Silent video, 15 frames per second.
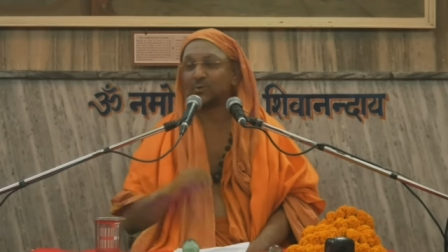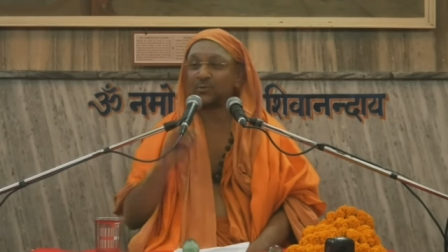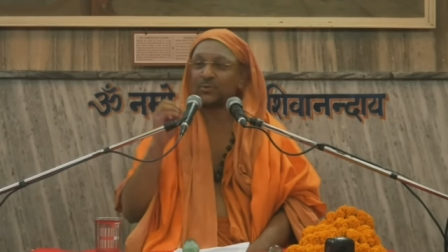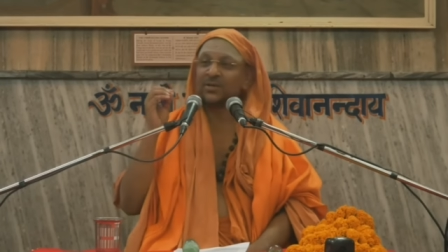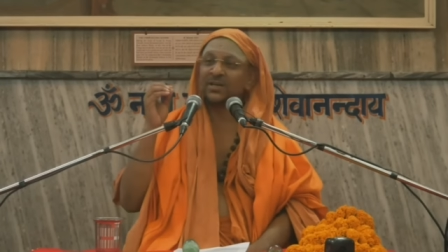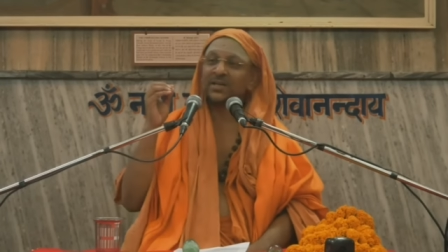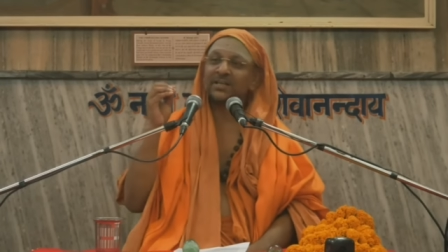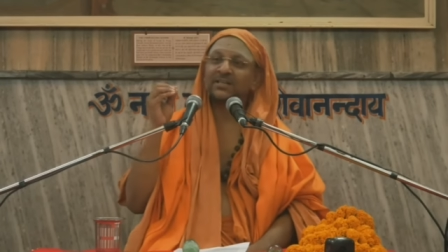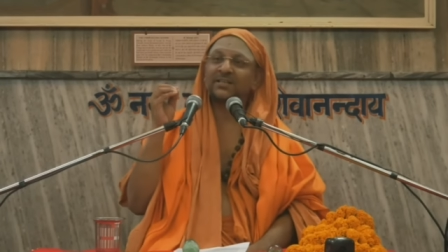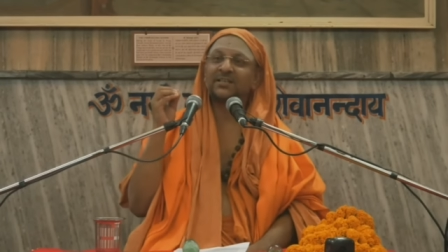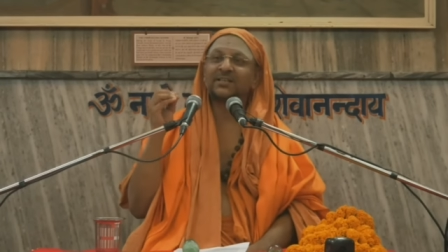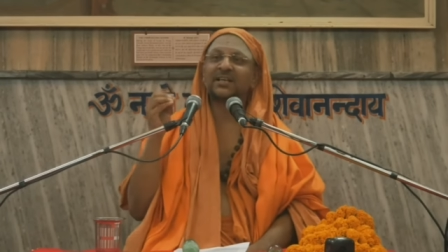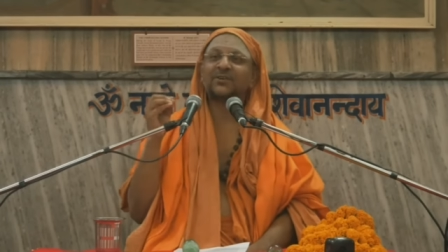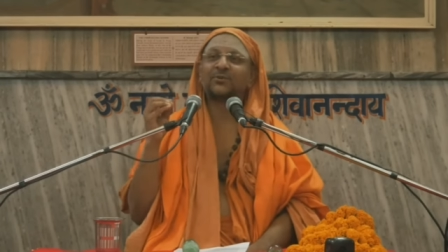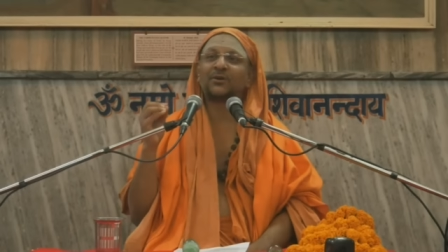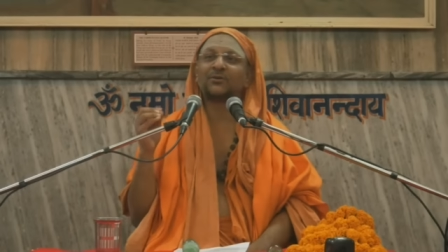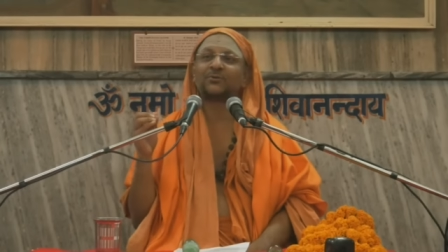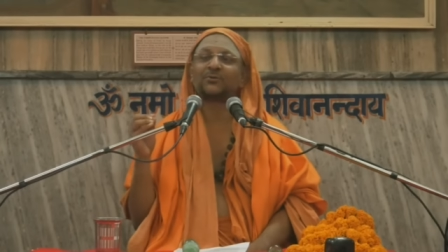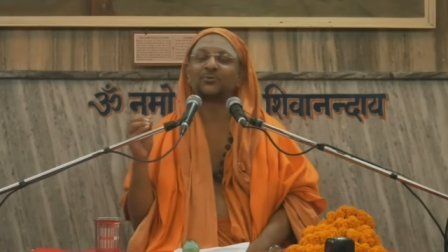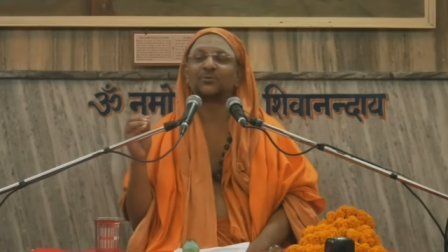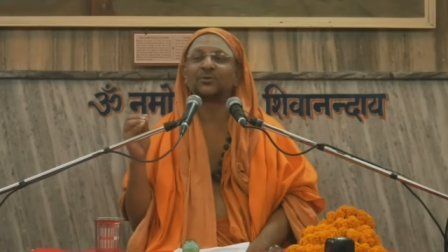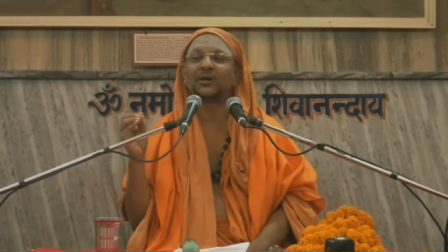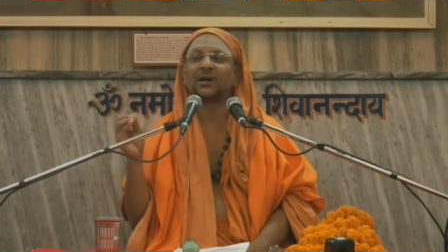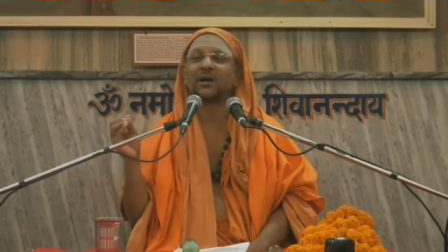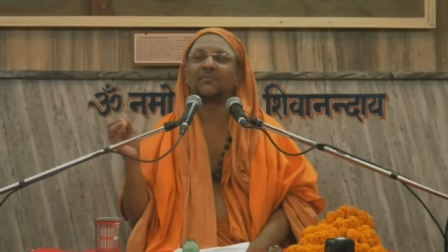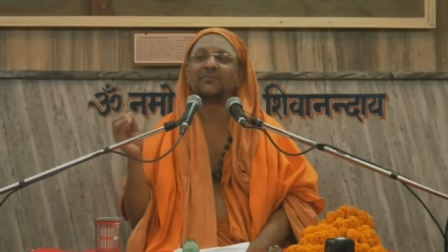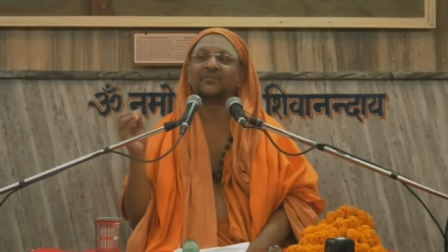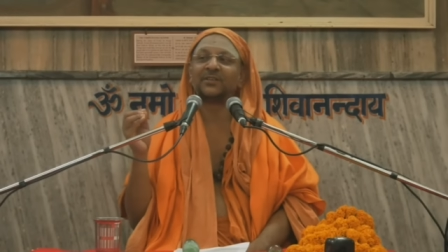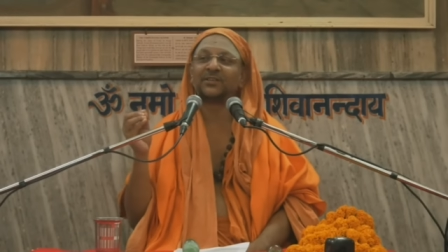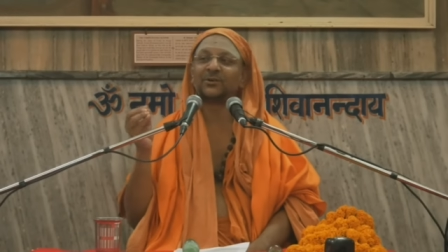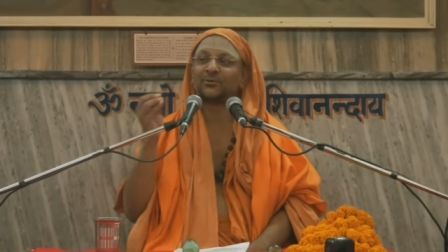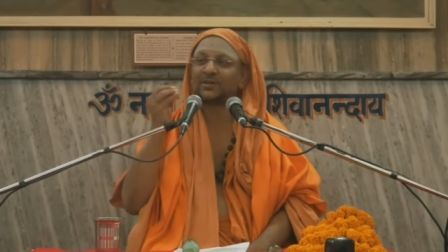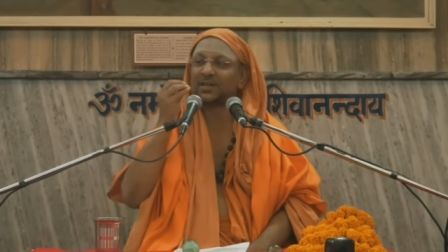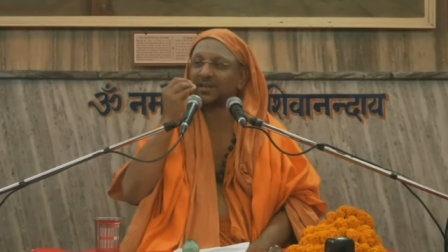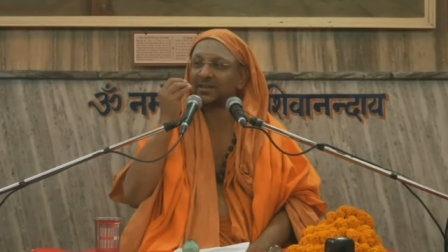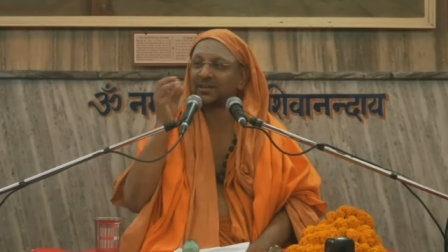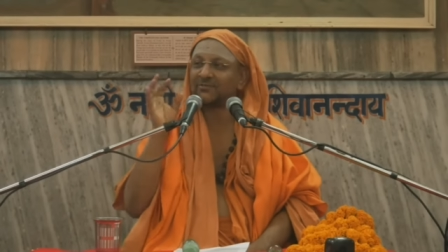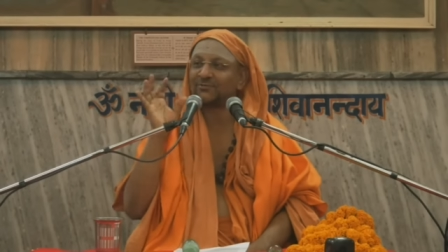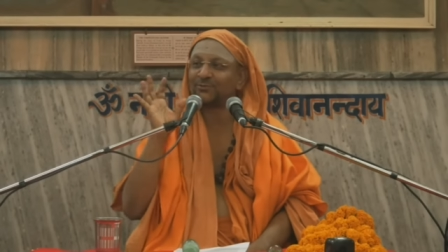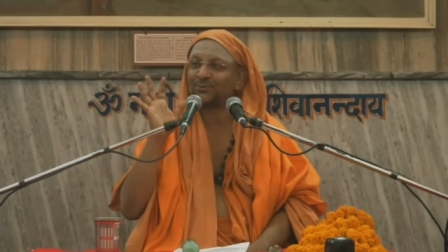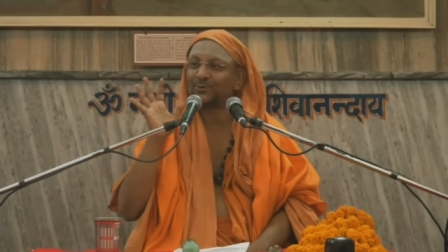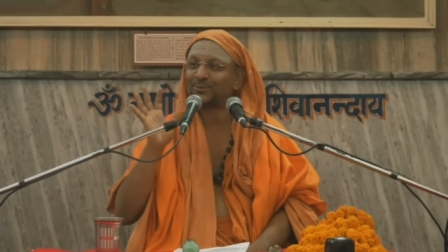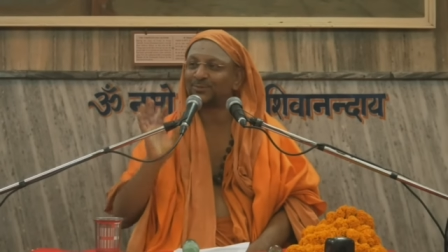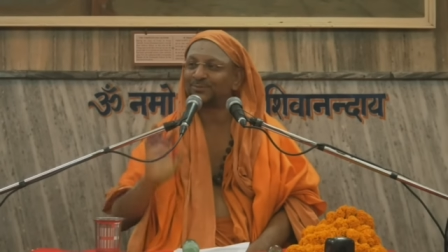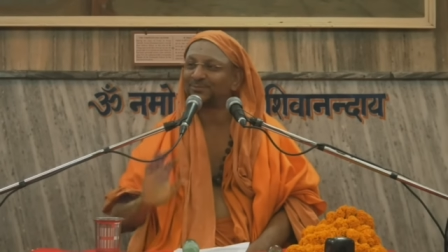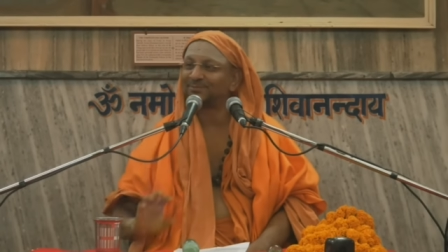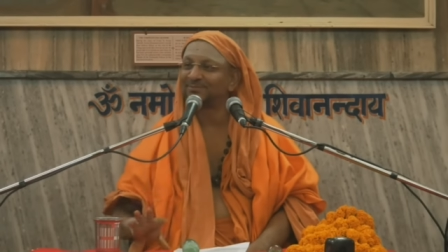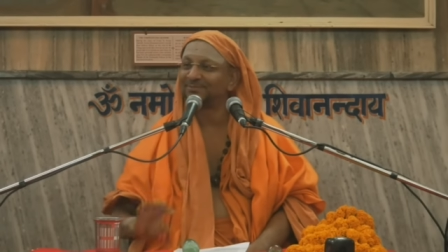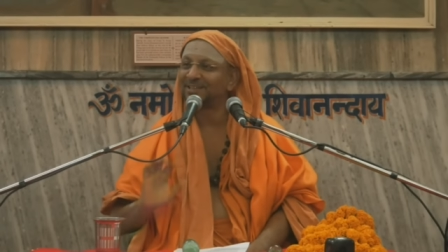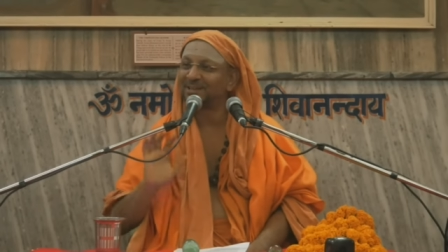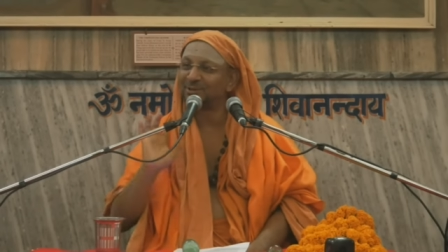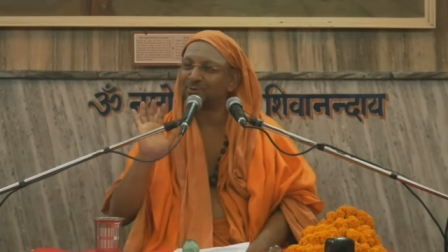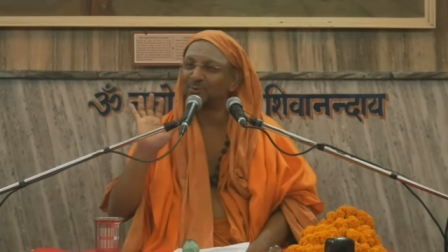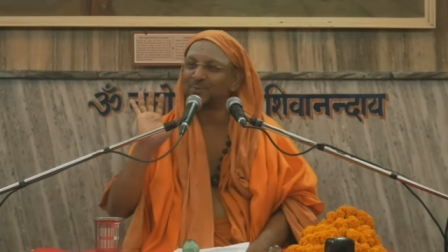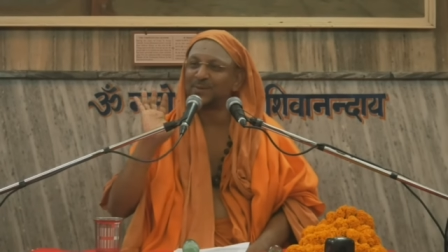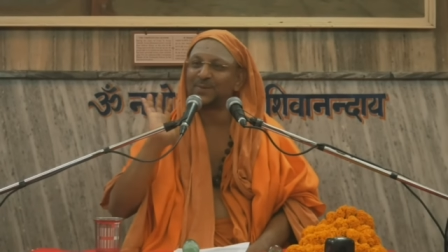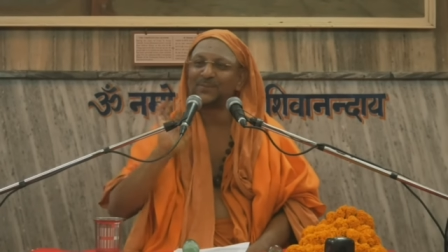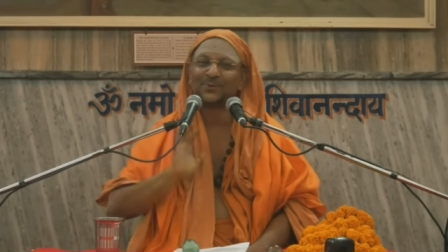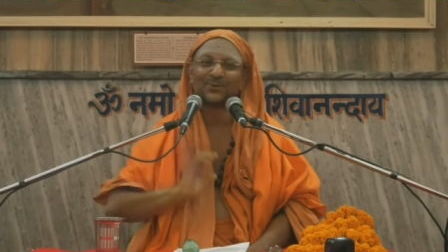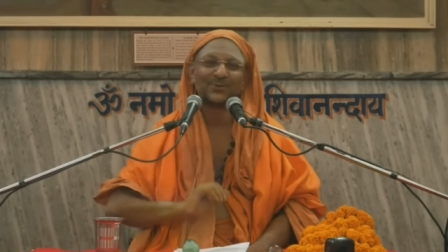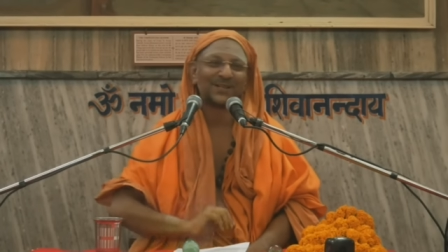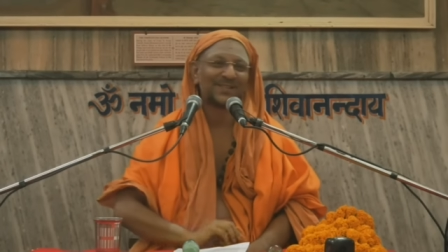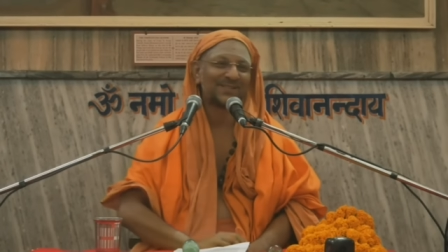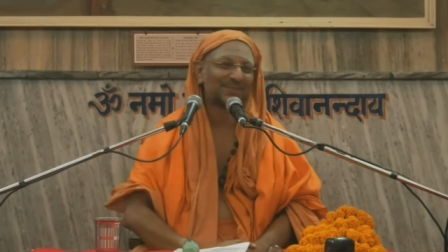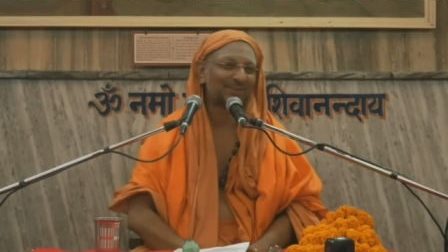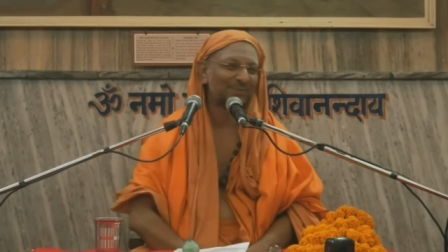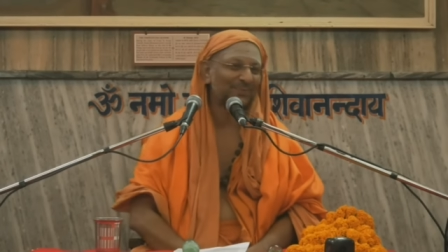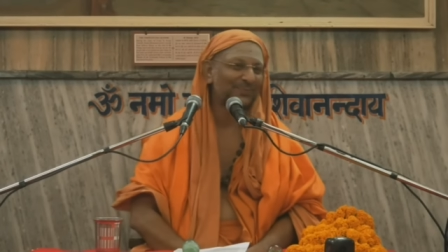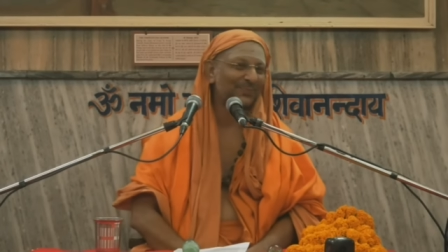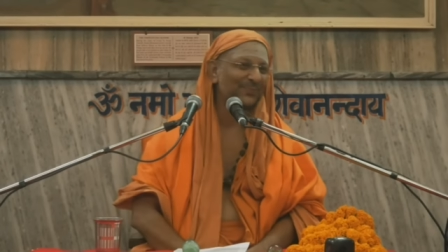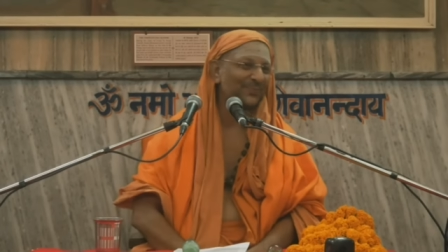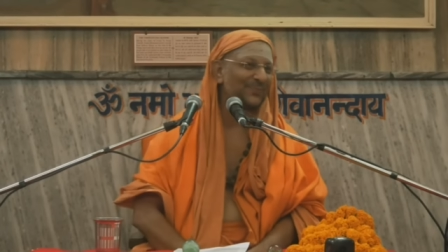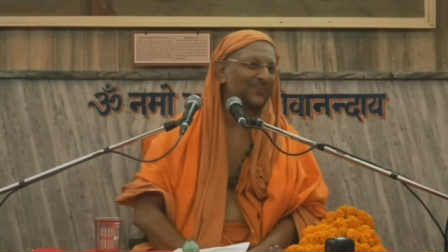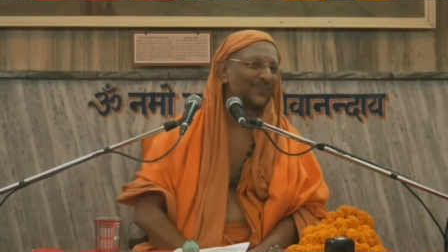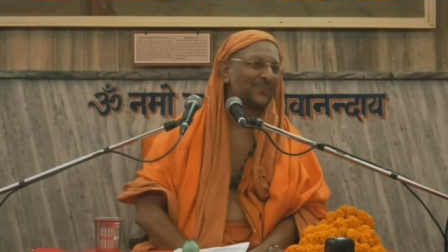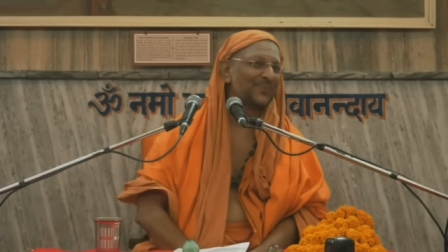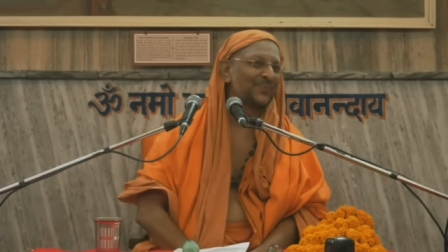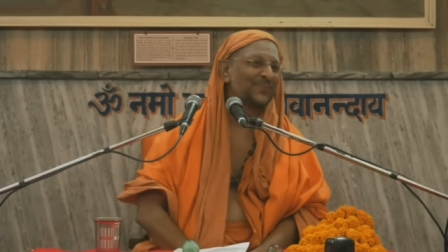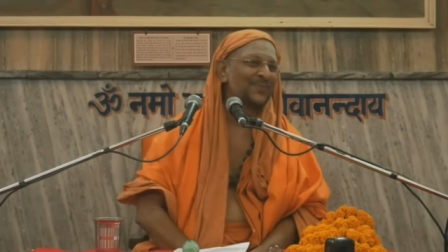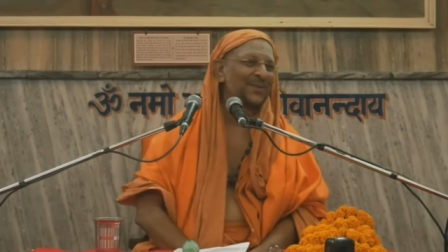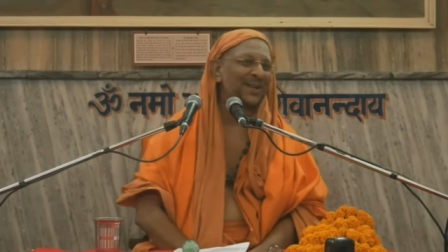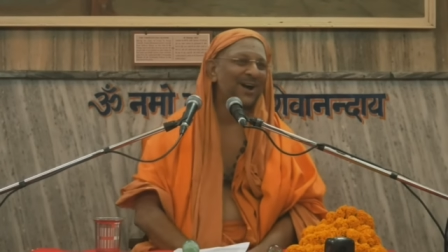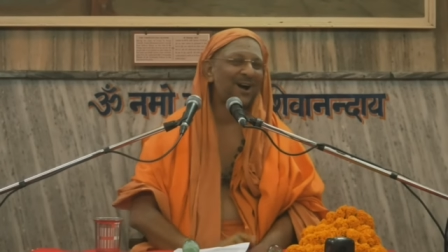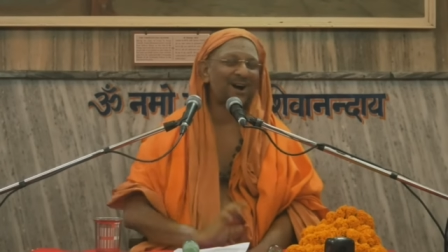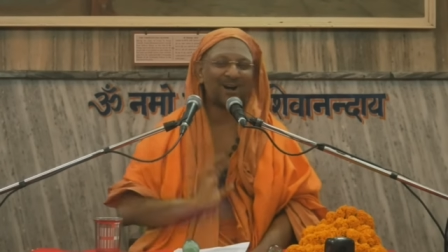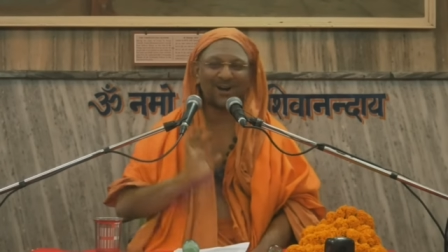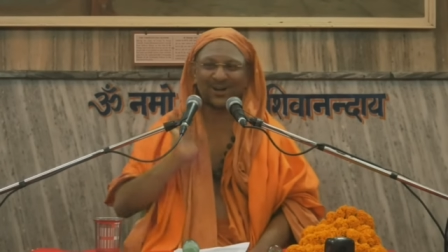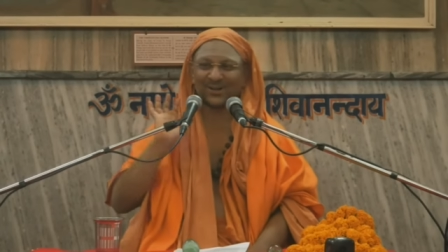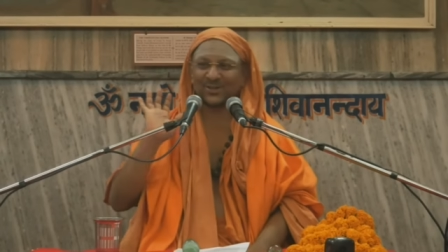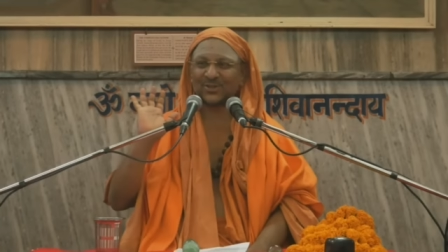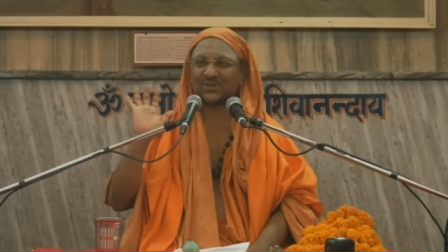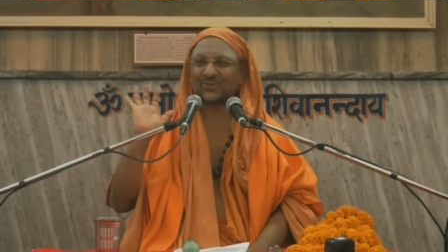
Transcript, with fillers: the only thing that you have to do, come without taking food. Then you will be able to listen. Ahara